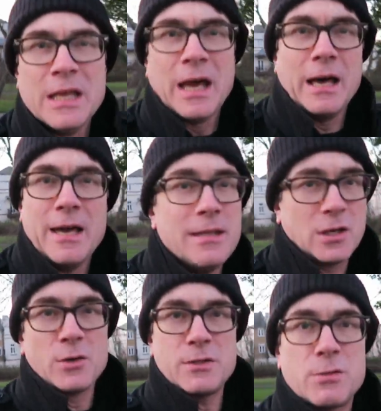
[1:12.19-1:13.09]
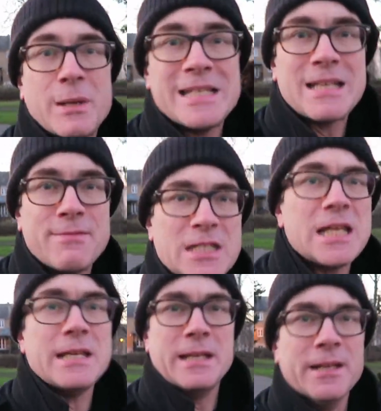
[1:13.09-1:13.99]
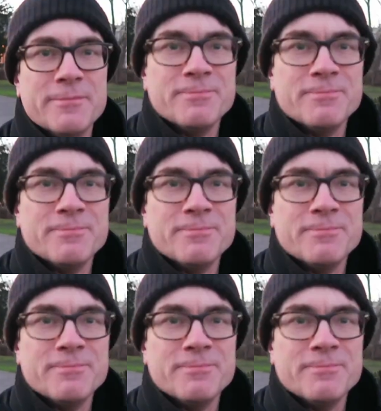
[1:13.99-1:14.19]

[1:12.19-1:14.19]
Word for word: uh, in the course of 2017.